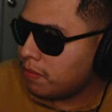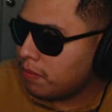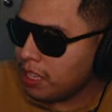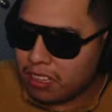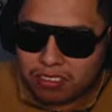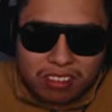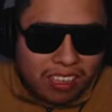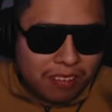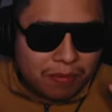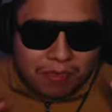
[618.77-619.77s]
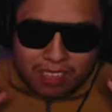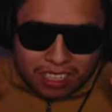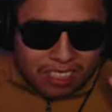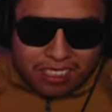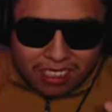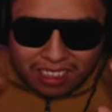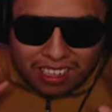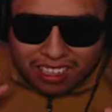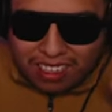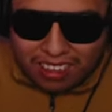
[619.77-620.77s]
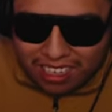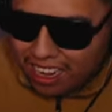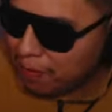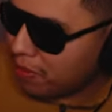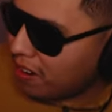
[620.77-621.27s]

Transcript: Easy. Nothing, nothing happened.